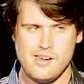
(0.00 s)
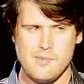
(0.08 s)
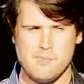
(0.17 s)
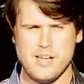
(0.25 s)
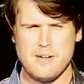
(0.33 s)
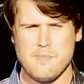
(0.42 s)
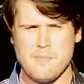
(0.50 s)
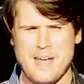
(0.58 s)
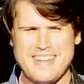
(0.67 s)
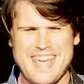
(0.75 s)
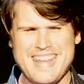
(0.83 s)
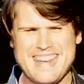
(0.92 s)
But my
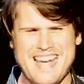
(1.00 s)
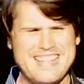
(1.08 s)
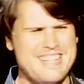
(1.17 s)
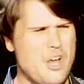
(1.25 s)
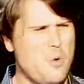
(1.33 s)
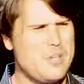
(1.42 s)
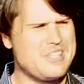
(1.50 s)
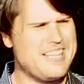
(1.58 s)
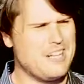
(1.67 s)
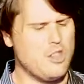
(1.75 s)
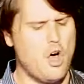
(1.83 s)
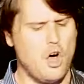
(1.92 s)
dad and I didn't always get
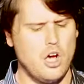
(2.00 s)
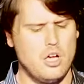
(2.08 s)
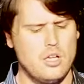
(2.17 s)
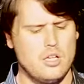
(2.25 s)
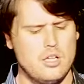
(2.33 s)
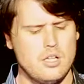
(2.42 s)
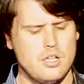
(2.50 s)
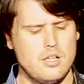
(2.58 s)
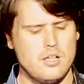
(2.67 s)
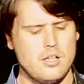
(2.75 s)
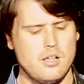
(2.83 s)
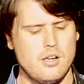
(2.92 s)
along.
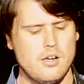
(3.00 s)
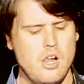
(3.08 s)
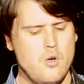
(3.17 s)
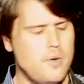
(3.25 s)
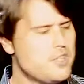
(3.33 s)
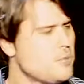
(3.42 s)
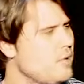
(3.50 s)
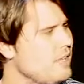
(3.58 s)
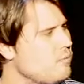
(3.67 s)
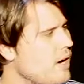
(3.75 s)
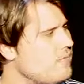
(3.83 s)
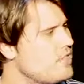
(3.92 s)
We had some really
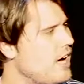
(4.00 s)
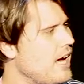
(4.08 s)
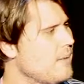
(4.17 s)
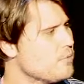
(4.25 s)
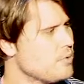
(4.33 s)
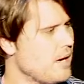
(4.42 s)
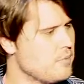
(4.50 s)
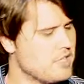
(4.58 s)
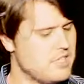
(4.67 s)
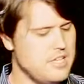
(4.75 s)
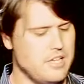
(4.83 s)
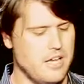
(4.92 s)
rough times when I was a
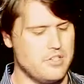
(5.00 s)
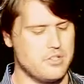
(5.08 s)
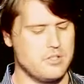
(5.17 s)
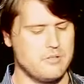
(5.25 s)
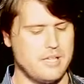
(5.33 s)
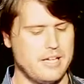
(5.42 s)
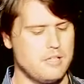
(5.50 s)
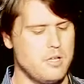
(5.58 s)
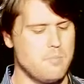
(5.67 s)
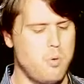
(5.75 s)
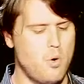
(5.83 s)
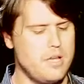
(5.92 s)
teenager, like
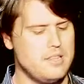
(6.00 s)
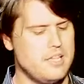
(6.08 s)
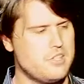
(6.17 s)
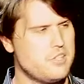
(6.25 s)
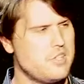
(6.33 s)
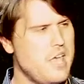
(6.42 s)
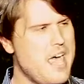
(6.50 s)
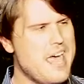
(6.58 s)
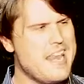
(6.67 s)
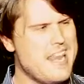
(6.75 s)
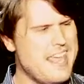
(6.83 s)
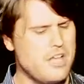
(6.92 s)
pointless,
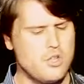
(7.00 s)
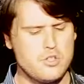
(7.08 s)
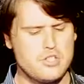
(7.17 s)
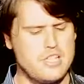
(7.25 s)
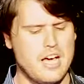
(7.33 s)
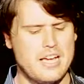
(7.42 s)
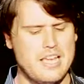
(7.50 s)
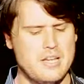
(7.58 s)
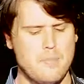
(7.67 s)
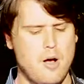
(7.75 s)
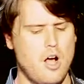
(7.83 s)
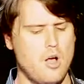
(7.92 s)
nails dug into
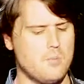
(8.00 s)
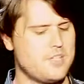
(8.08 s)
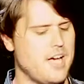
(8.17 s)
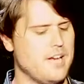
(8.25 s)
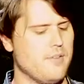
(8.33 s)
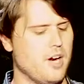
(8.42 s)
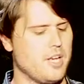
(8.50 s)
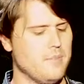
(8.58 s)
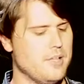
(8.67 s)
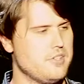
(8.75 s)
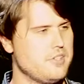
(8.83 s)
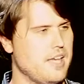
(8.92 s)
palms kind of
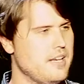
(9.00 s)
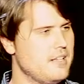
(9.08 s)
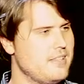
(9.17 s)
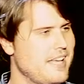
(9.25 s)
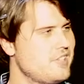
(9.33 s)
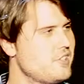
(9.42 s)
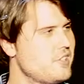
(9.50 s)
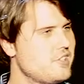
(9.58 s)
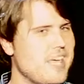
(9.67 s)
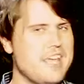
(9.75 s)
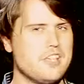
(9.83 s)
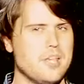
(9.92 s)
arguments, and that's
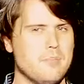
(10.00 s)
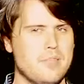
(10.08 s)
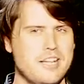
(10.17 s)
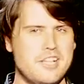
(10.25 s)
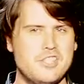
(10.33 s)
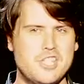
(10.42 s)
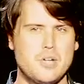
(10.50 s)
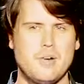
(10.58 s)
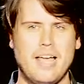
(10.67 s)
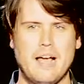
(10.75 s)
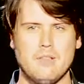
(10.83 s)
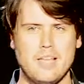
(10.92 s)
saying something
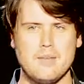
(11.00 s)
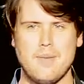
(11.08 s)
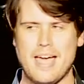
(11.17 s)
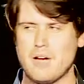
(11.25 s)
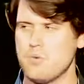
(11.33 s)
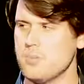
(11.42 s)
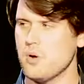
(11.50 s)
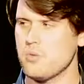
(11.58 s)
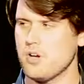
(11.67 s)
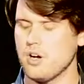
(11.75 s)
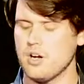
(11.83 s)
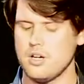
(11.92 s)
considering how laid back we both
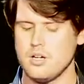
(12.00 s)
are.